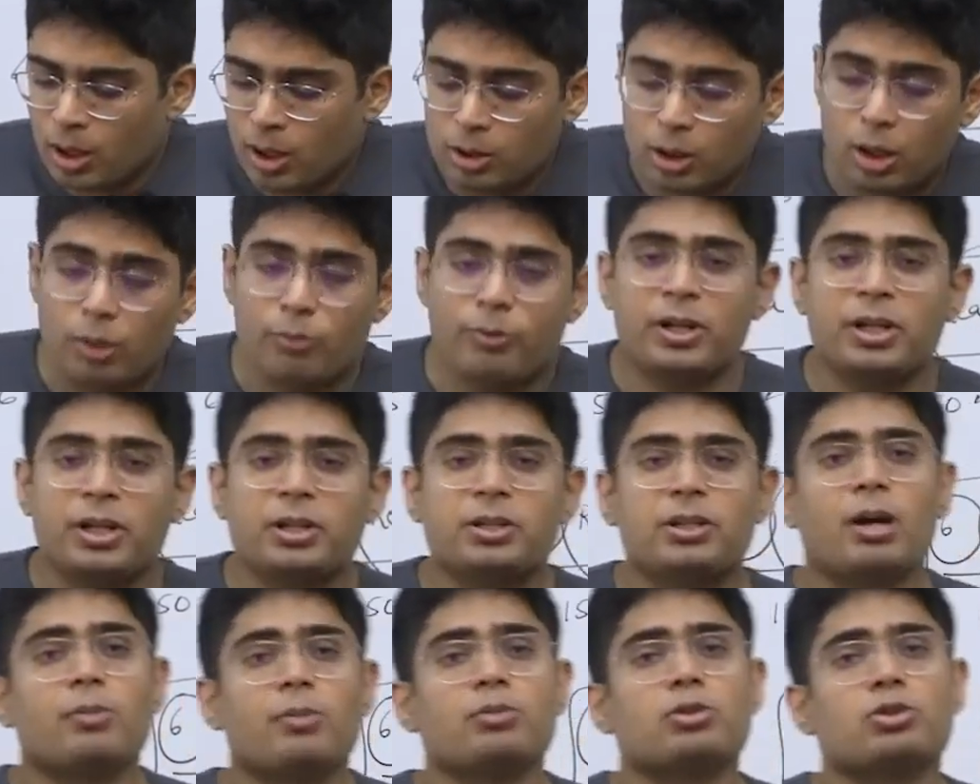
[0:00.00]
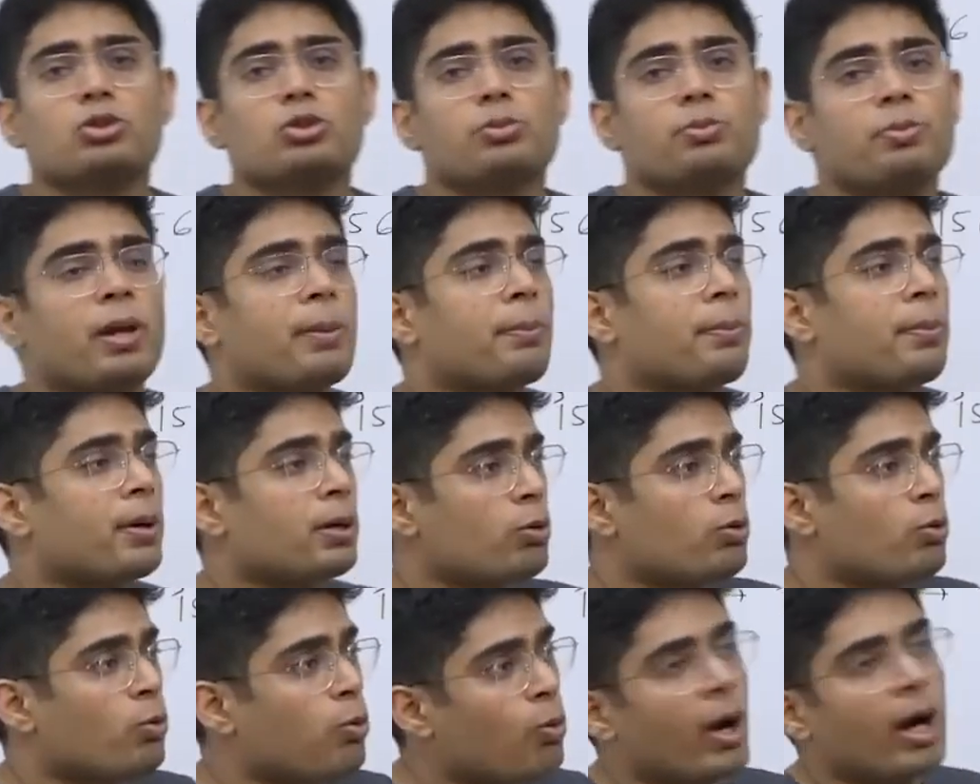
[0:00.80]
Now, when it comes to
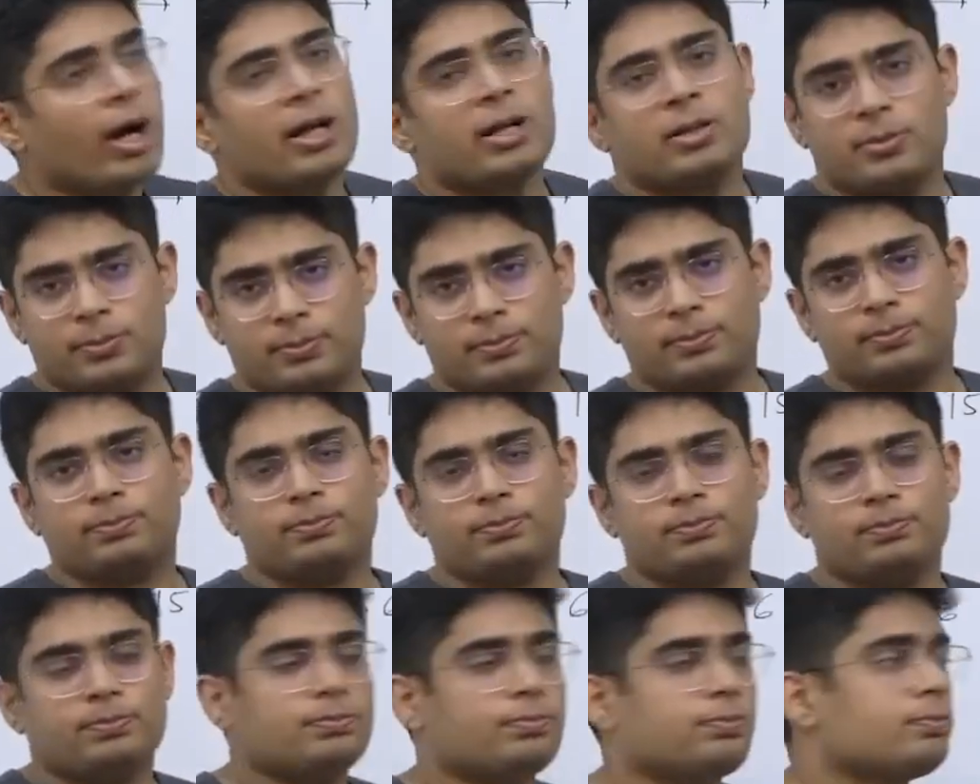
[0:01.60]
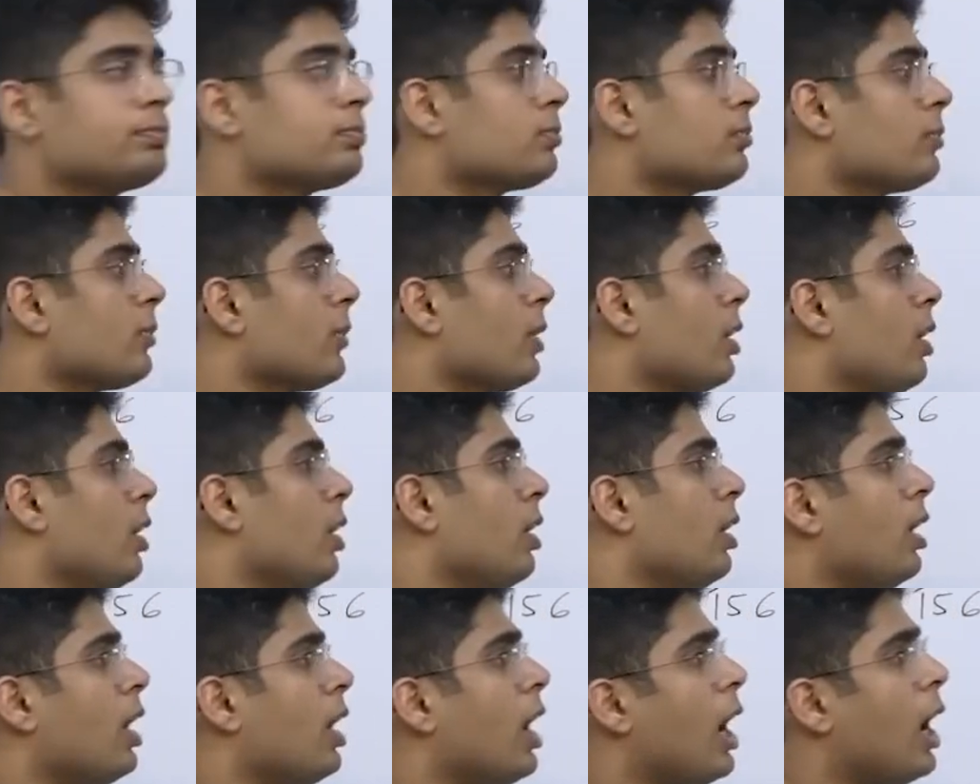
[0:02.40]
paper 1,
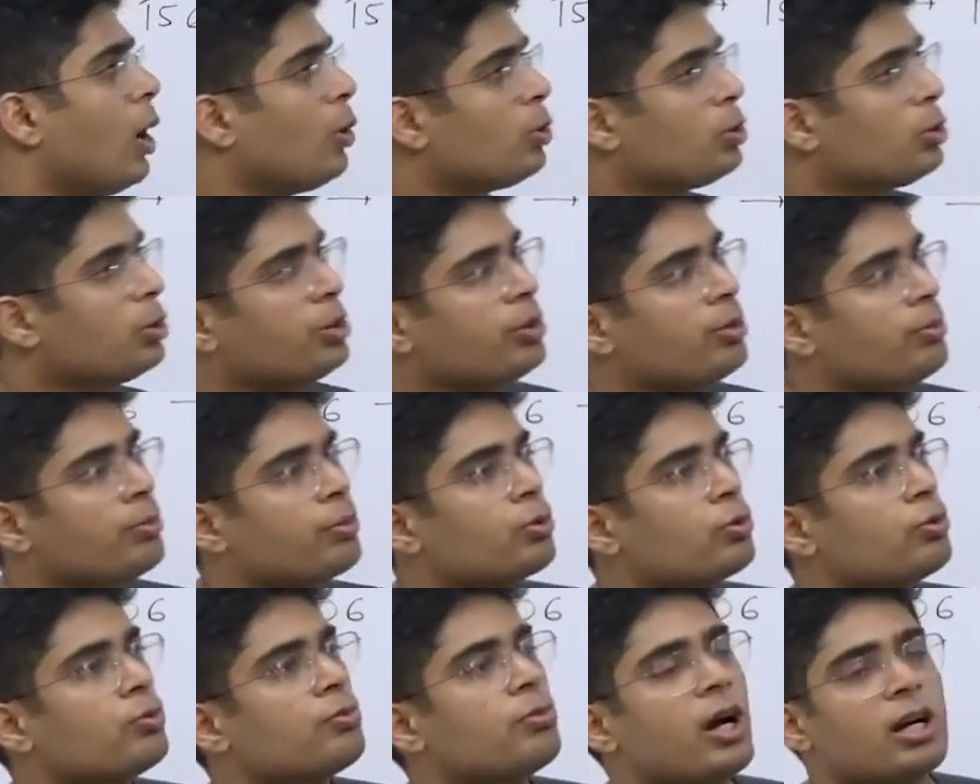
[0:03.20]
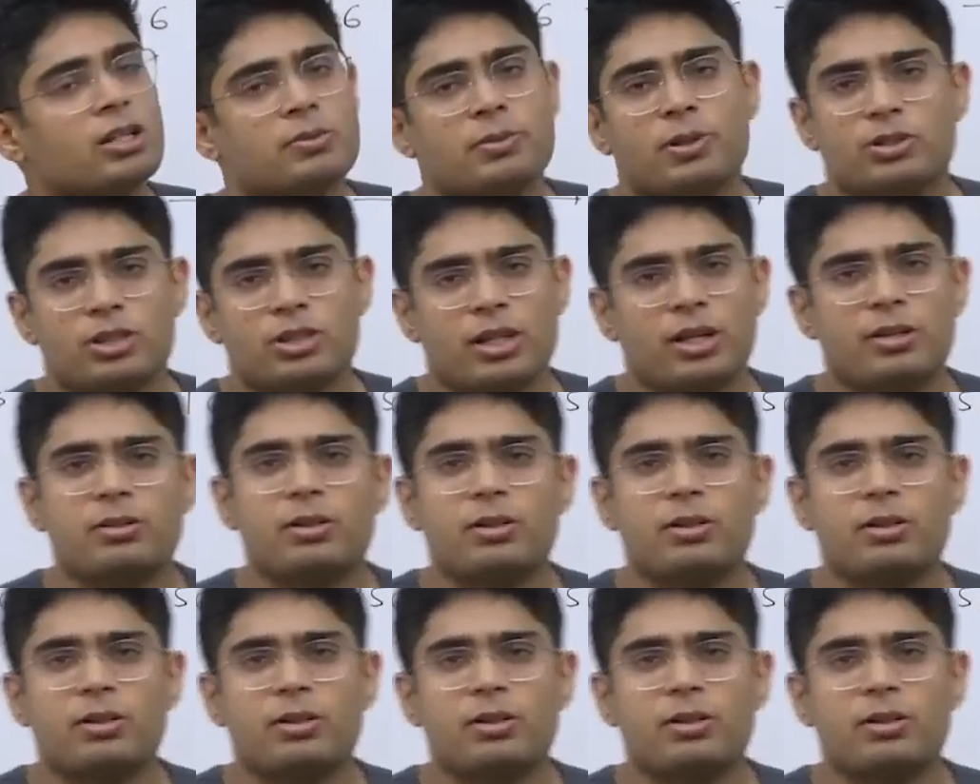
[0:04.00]
how do you improve marks? Because I